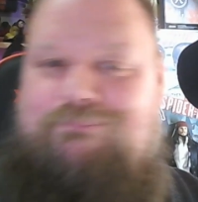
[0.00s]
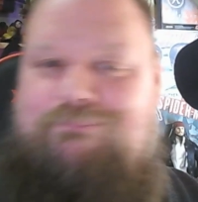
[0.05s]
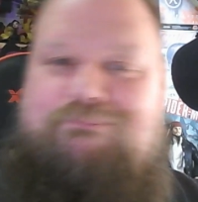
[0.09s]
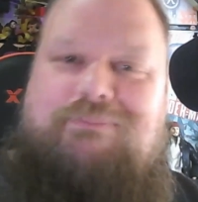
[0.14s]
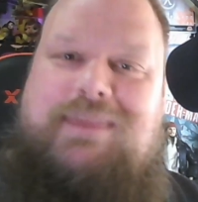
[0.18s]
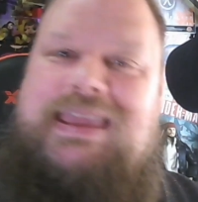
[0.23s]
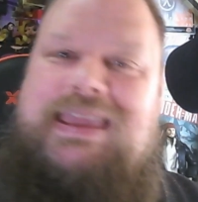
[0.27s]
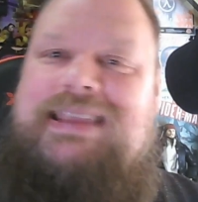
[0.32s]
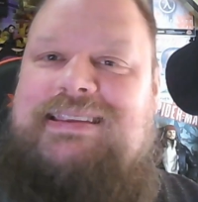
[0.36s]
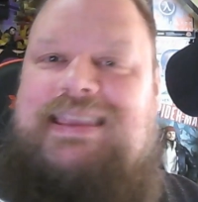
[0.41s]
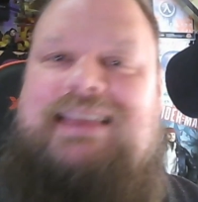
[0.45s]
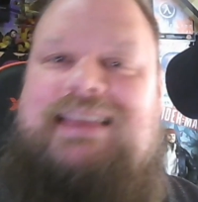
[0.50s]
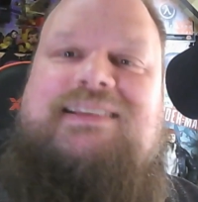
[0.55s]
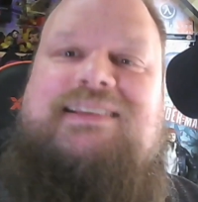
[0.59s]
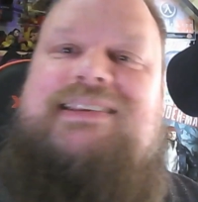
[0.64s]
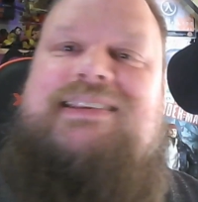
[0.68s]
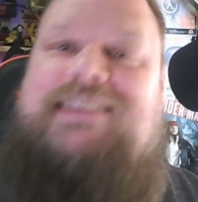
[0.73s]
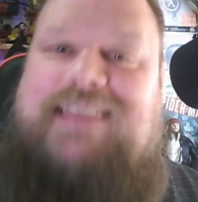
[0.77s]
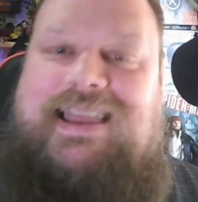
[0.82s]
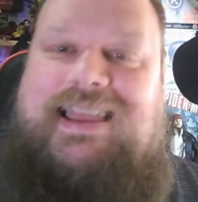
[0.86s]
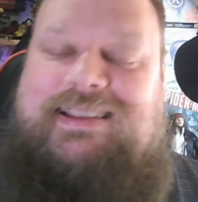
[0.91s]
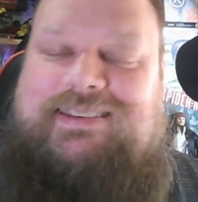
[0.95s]
eating
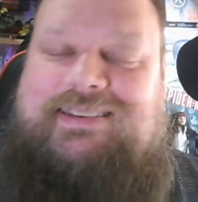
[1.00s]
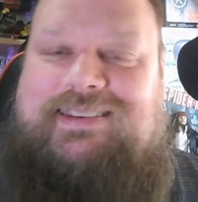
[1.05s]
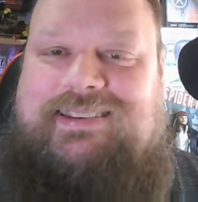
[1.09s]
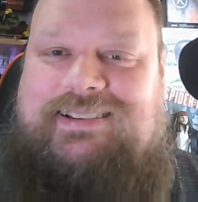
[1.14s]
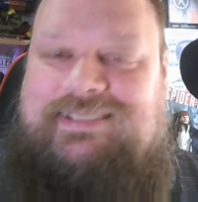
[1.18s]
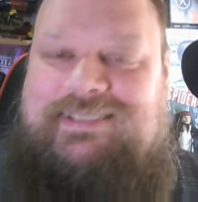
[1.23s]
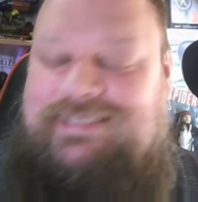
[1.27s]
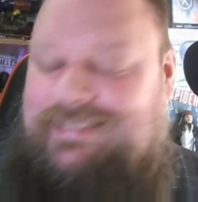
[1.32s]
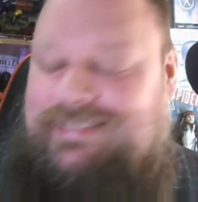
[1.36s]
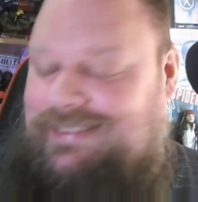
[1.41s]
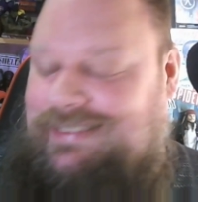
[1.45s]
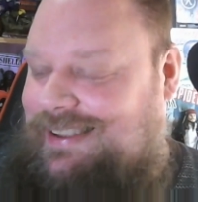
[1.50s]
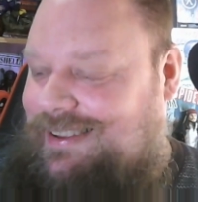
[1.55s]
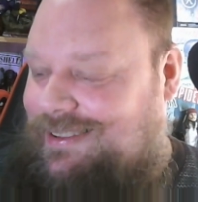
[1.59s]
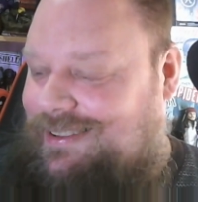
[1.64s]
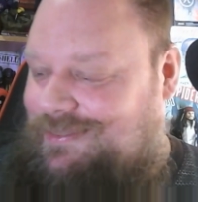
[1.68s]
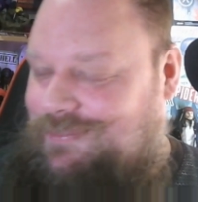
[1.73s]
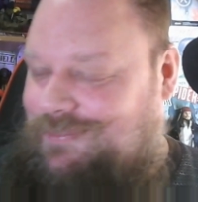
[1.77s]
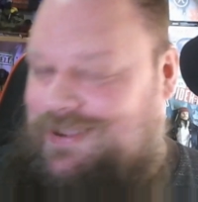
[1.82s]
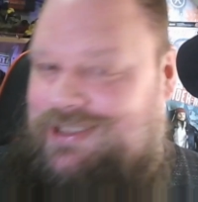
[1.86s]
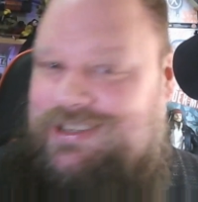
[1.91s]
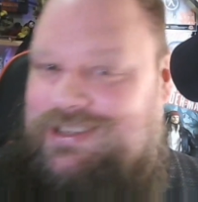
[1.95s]
set,
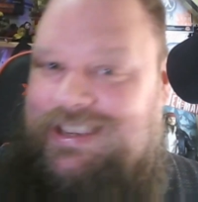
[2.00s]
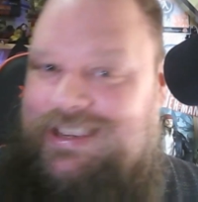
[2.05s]
which